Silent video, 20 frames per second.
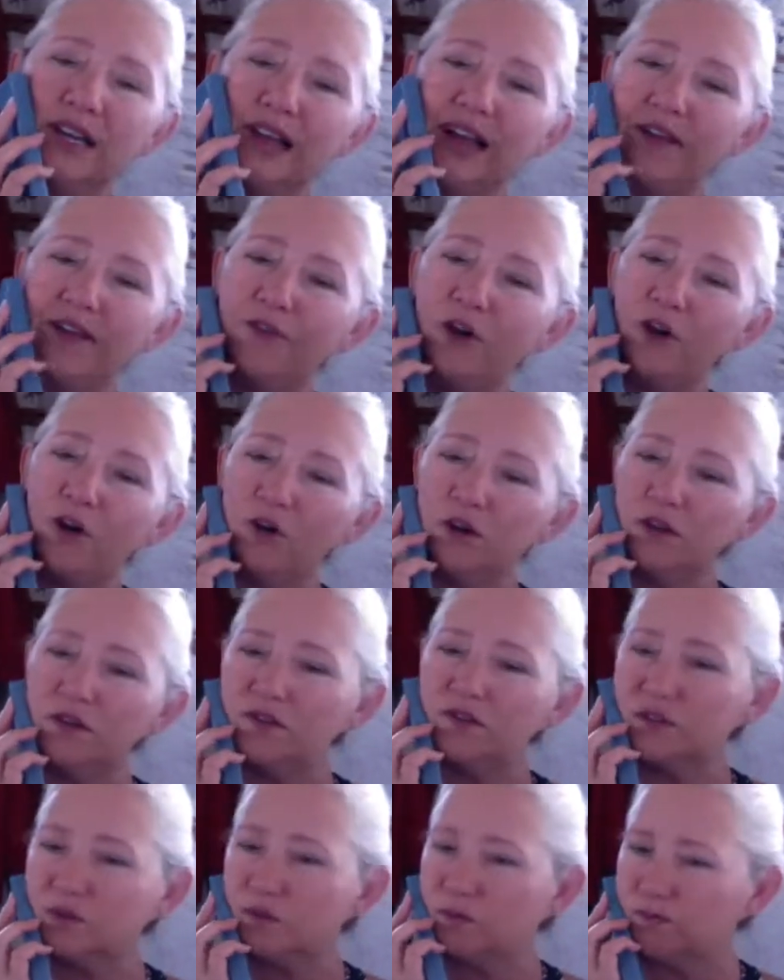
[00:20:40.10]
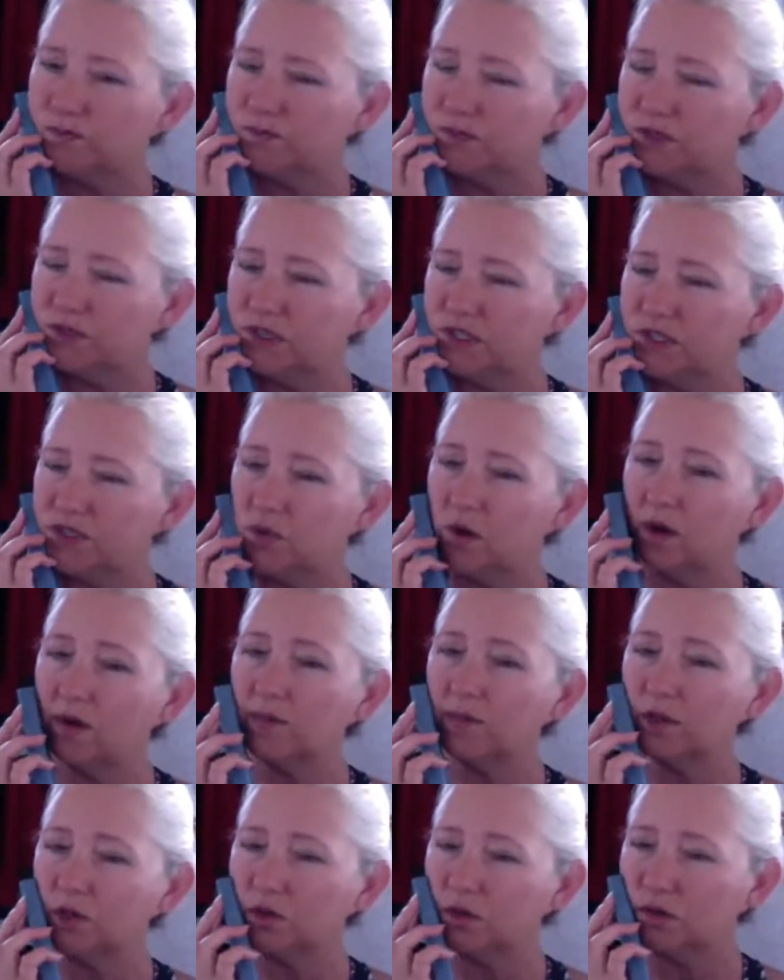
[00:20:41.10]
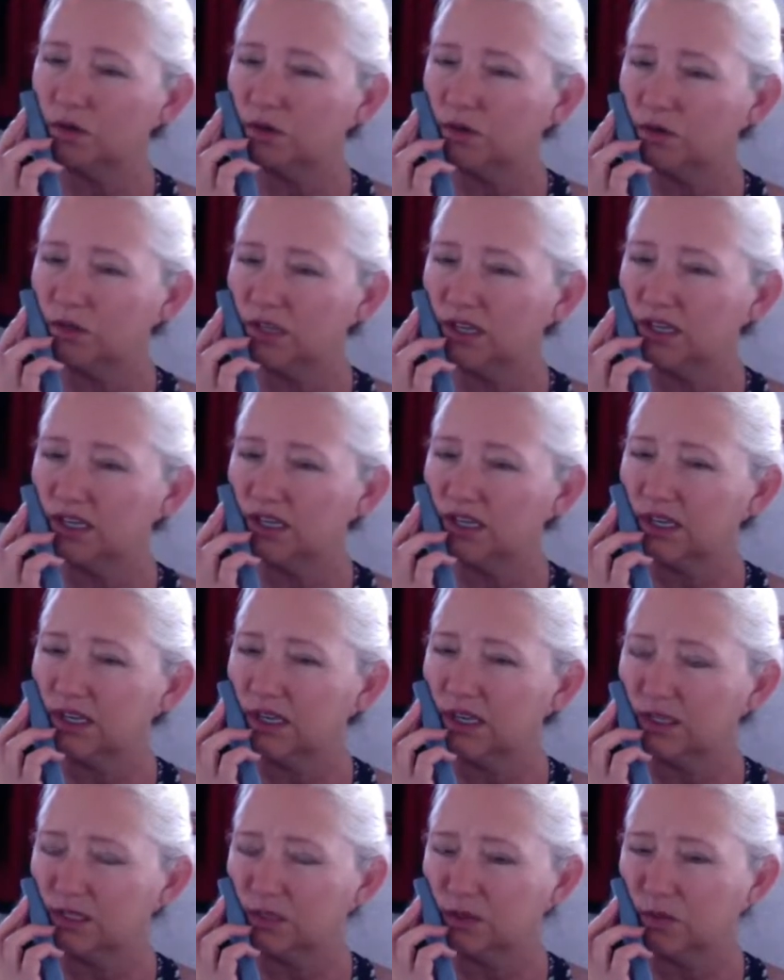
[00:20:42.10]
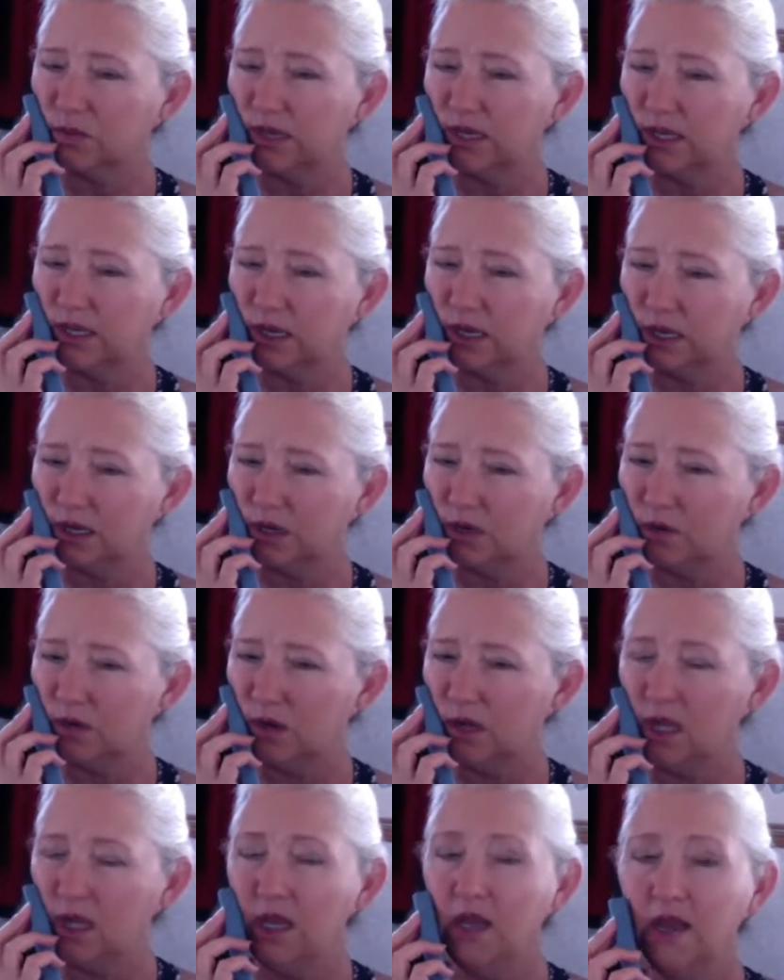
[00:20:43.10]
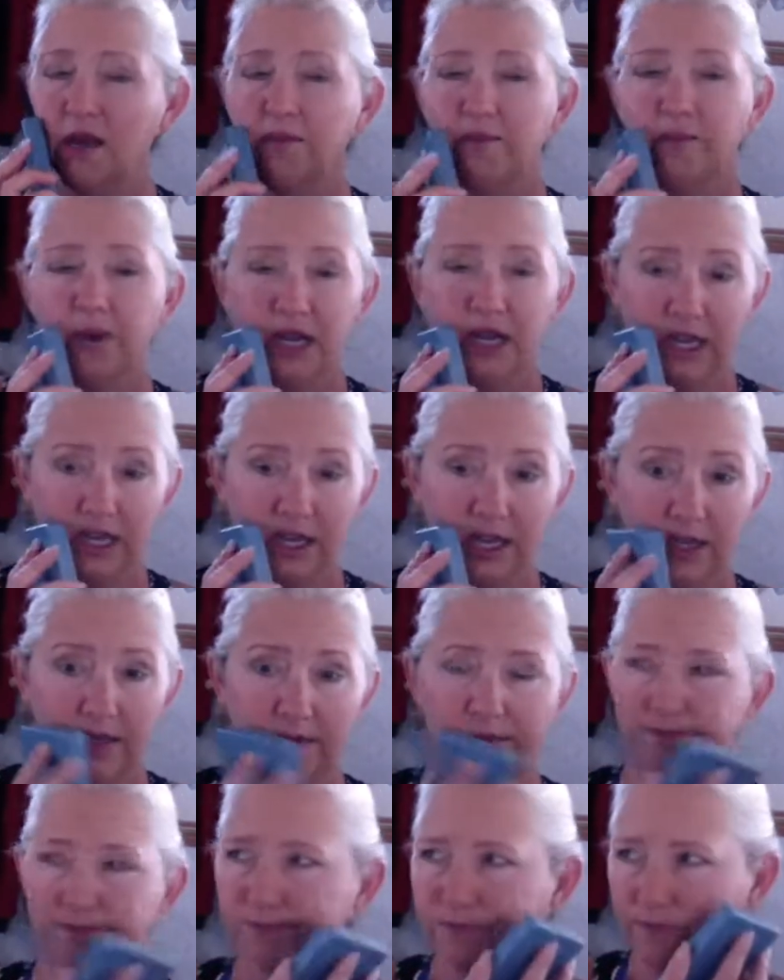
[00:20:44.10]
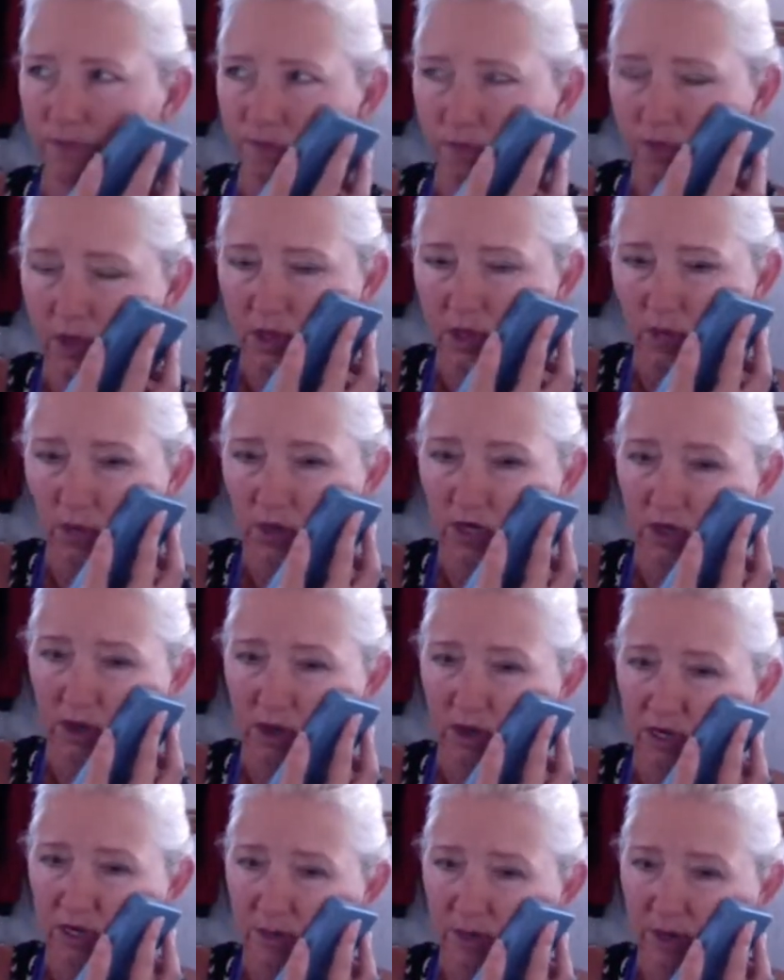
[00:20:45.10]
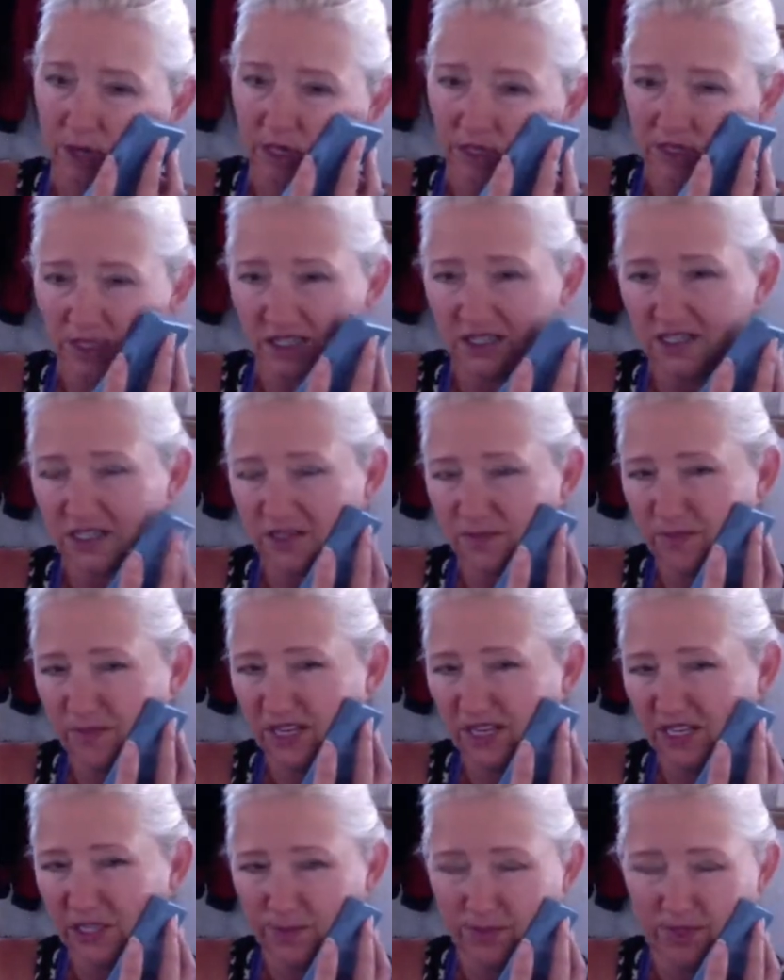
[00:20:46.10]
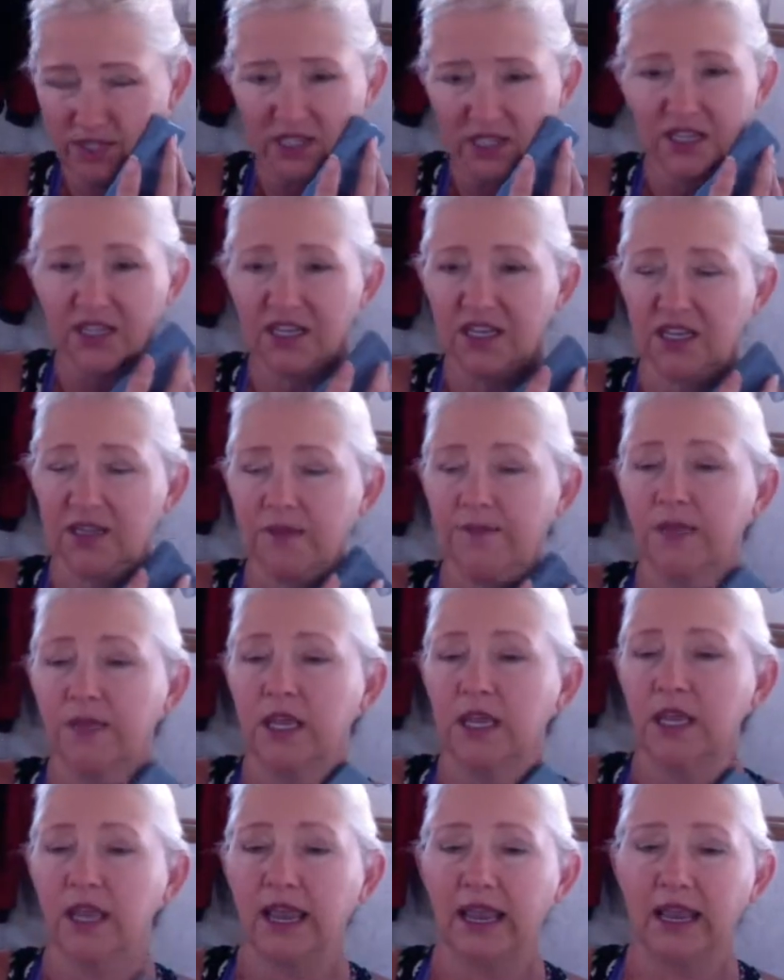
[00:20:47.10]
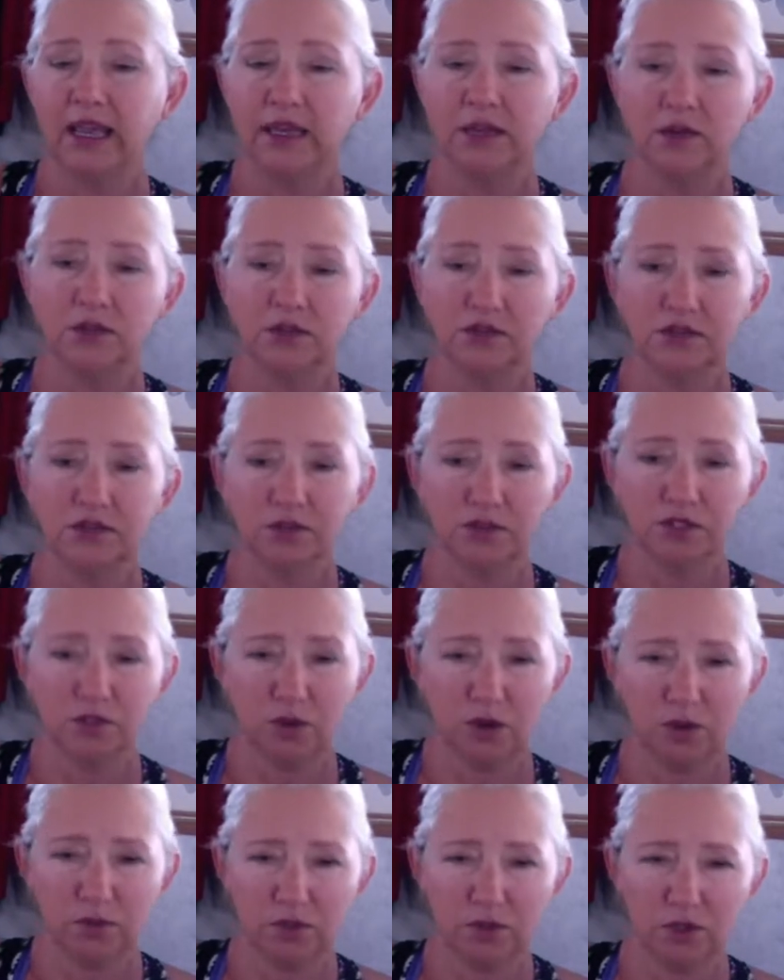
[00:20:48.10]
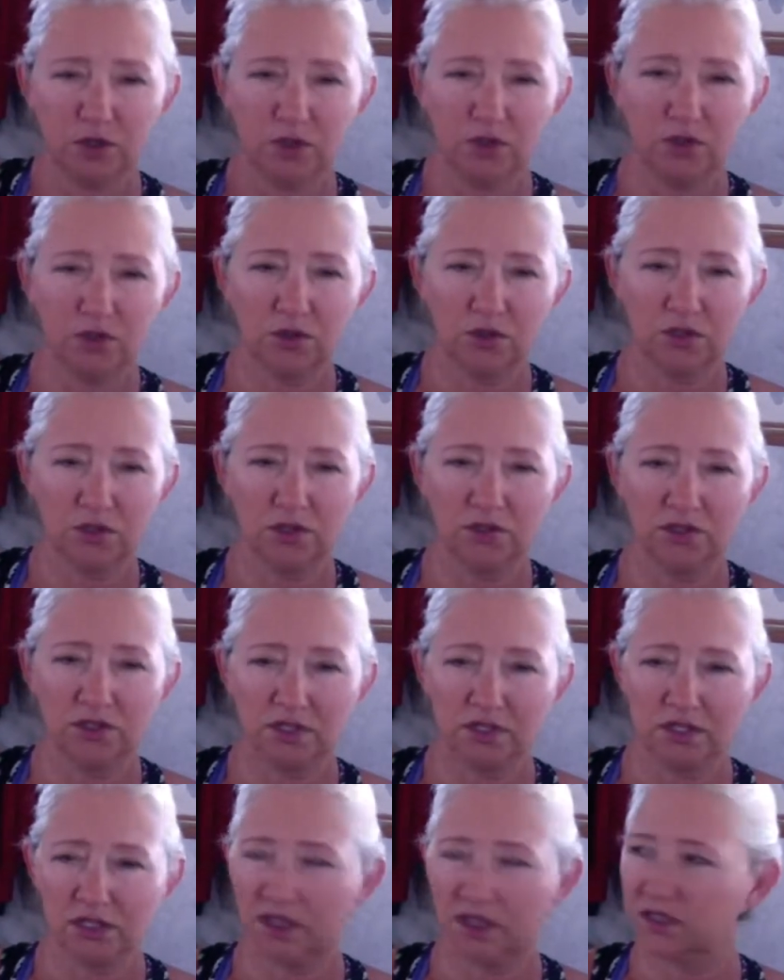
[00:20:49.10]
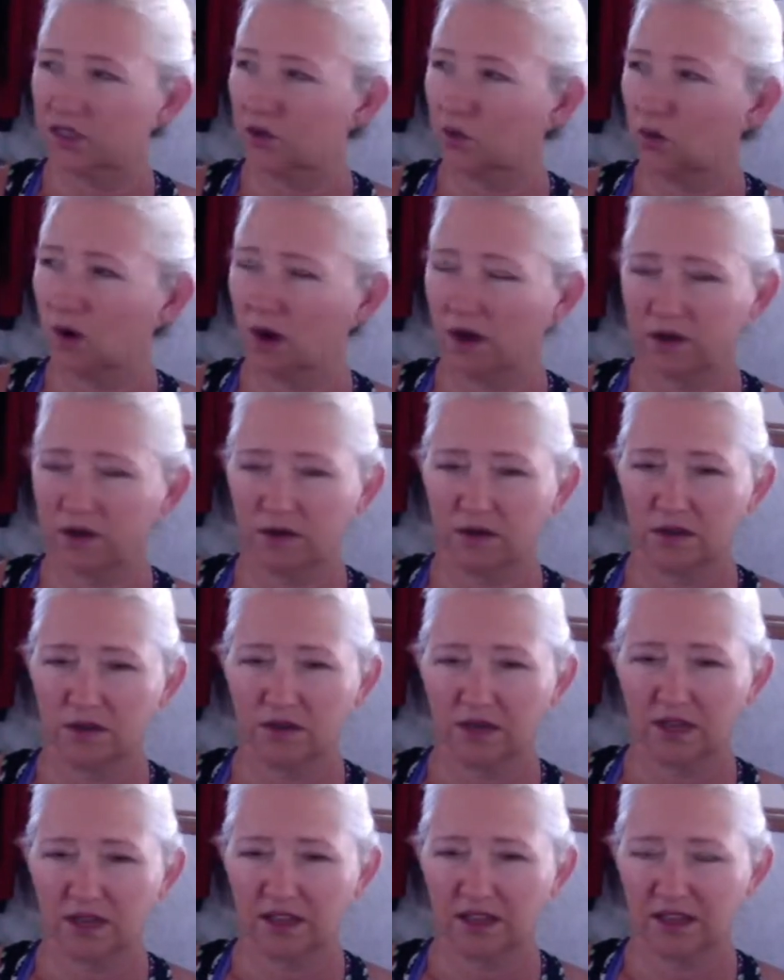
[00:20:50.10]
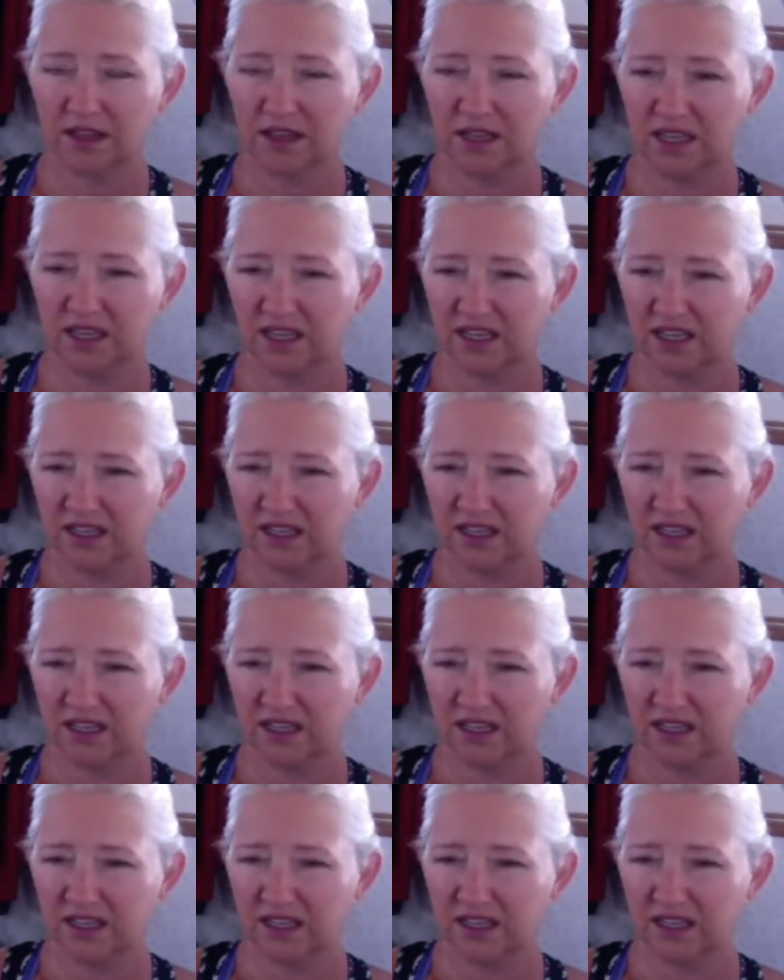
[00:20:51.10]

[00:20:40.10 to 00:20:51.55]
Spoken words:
I've heard the swamp cooler thing is the way to go, but we already bought this mini split thing. And also, swamp cooler uses lots of water, I think.